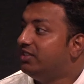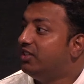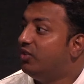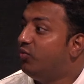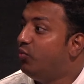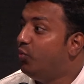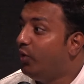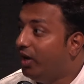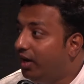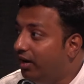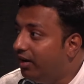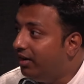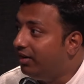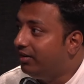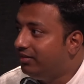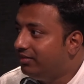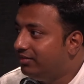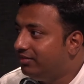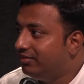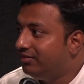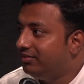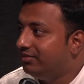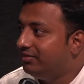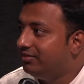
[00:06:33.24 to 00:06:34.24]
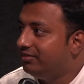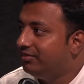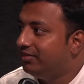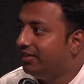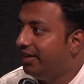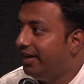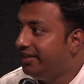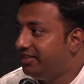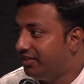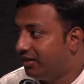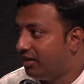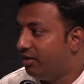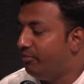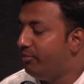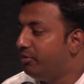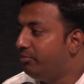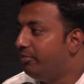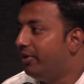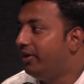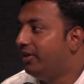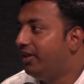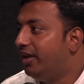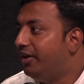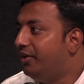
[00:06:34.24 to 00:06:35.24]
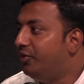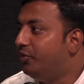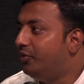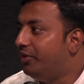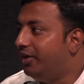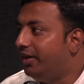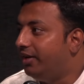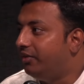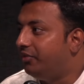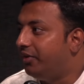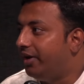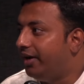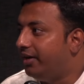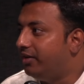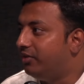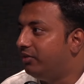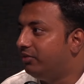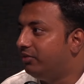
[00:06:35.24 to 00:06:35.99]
in the will. It's a commitment that you take, right? You